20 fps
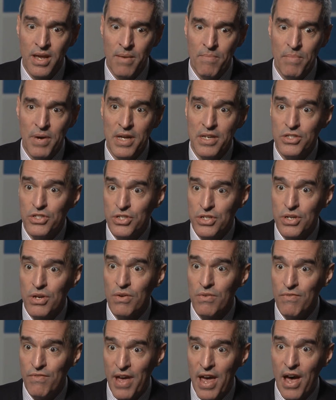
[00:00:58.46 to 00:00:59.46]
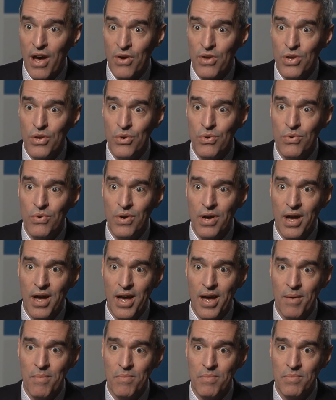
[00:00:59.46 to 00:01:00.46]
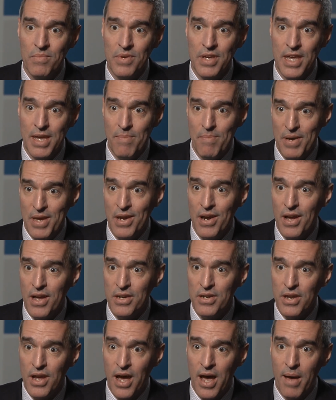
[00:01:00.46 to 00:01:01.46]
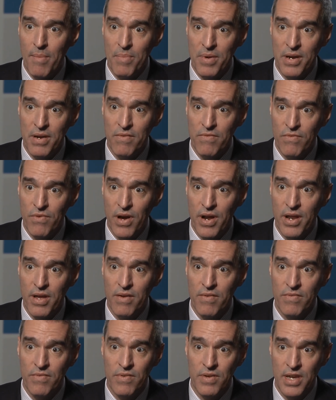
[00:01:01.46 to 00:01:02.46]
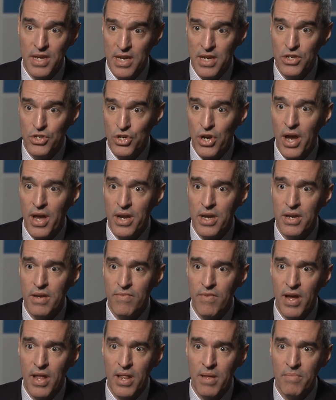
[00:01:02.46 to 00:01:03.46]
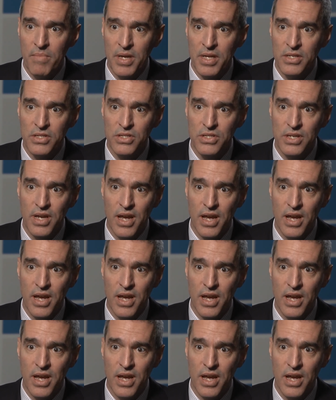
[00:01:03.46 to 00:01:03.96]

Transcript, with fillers: but still value um, keeping on top and in front of key China developments.